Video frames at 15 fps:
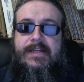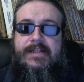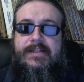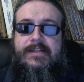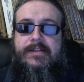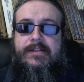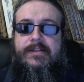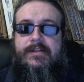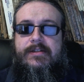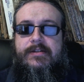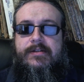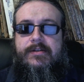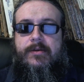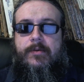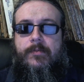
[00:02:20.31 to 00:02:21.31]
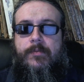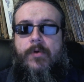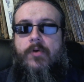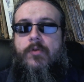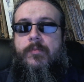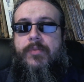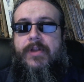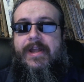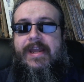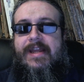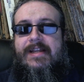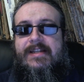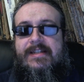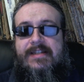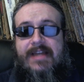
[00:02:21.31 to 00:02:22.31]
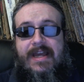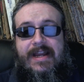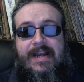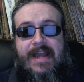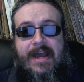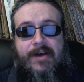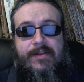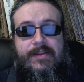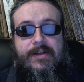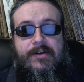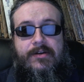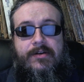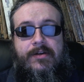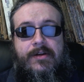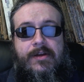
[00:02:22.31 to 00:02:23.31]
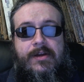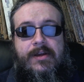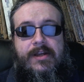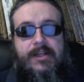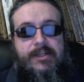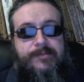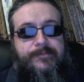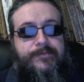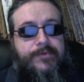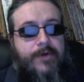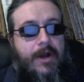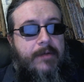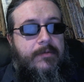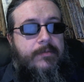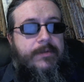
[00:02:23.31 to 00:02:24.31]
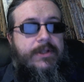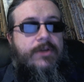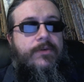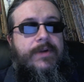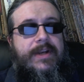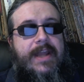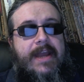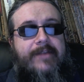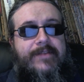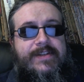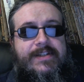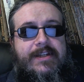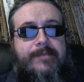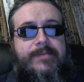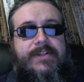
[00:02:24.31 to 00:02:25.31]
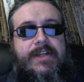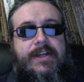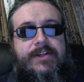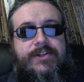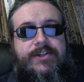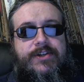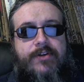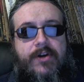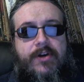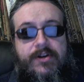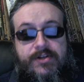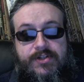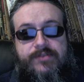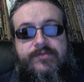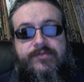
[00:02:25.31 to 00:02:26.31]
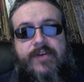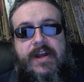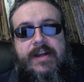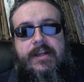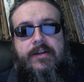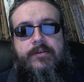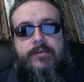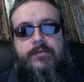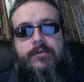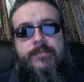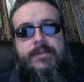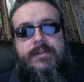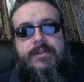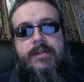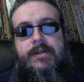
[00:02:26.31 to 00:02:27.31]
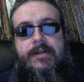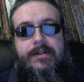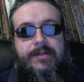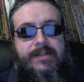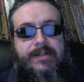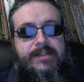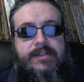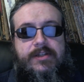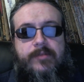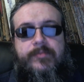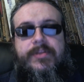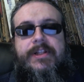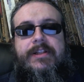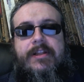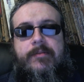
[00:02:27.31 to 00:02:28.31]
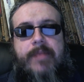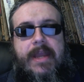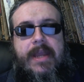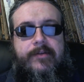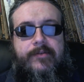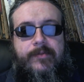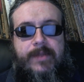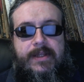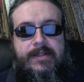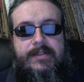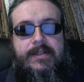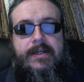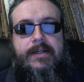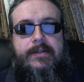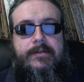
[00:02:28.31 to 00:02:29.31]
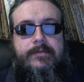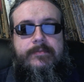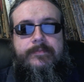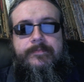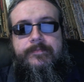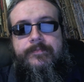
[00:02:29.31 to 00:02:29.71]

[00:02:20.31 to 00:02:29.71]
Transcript: decent role-playing site out there is probably going to have a subsection on just finding groups, unless it's completely banned from that site.